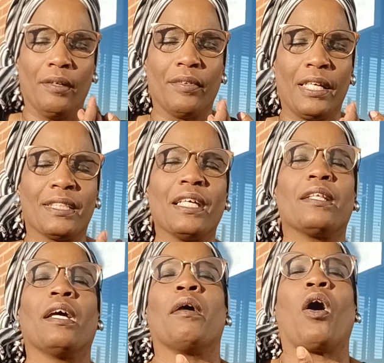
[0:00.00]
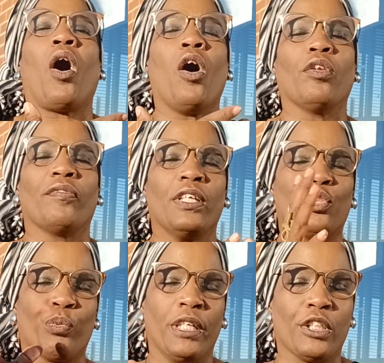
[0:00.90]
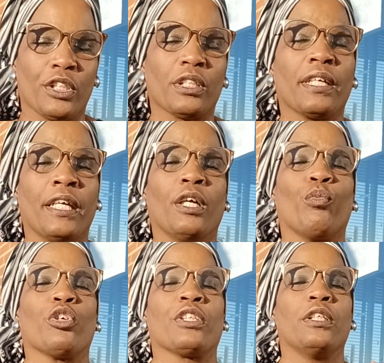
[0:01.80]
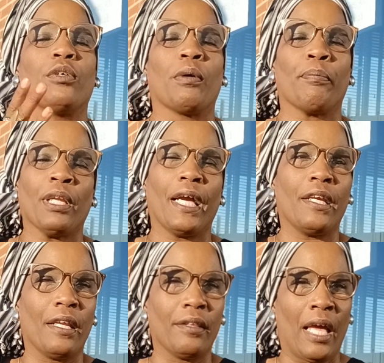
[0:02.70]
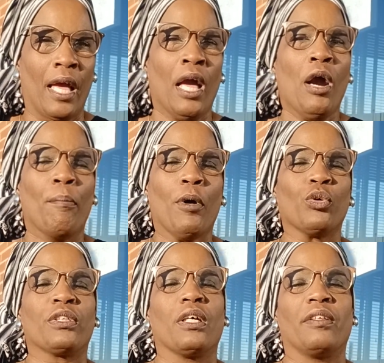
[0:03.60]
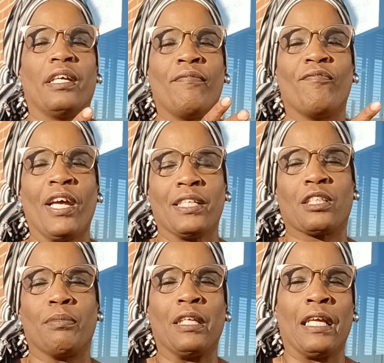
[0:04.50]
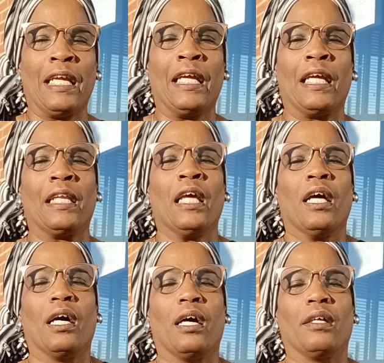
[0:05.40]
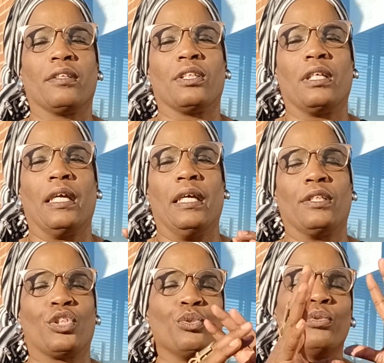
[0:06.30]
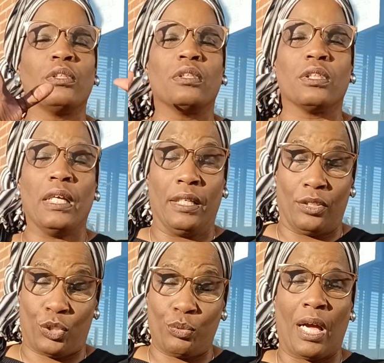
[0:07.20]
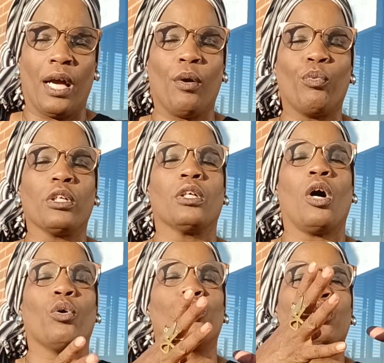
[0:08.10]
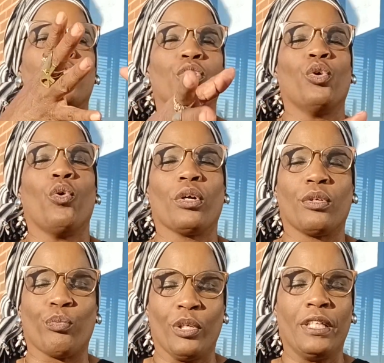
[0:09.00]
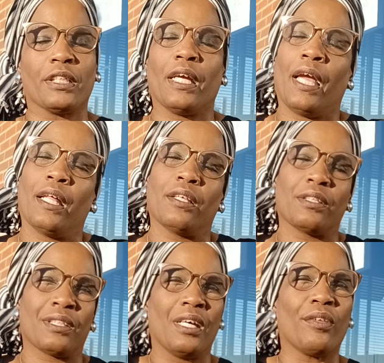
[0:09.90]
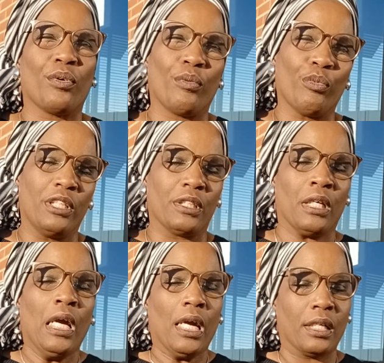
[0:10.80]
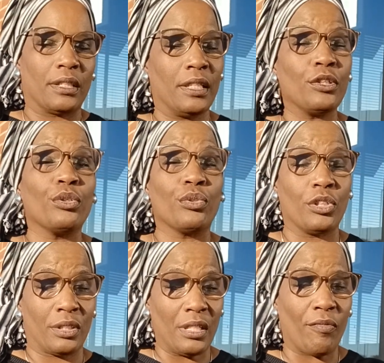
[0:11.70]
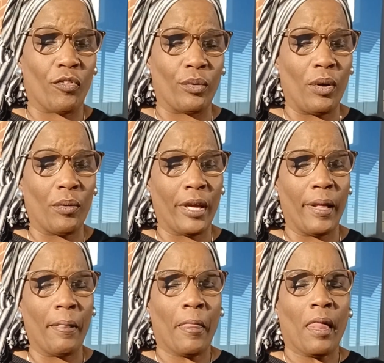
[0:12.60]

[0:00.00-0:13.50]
they said that all of these regions, again, were still complaining that most of the investment in Sudan would go to the northern region, and the southern region continued to suffer, okay?